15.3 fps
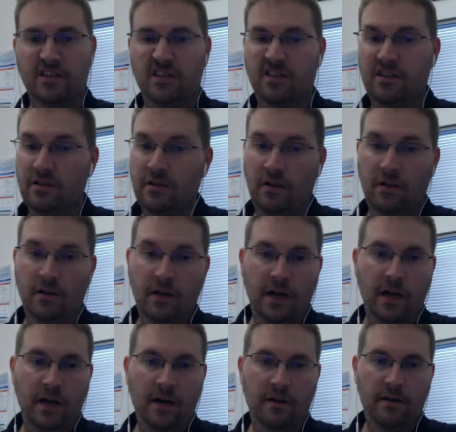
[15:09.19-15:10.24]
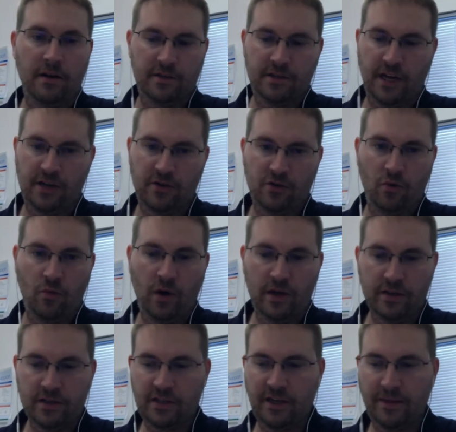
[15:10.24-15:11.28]
It's still a, uh, a Schedule
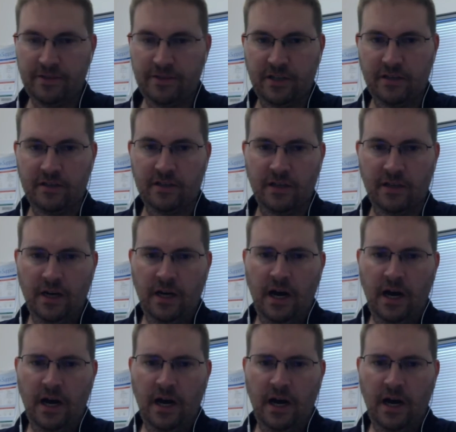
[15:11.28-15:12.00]
One substance.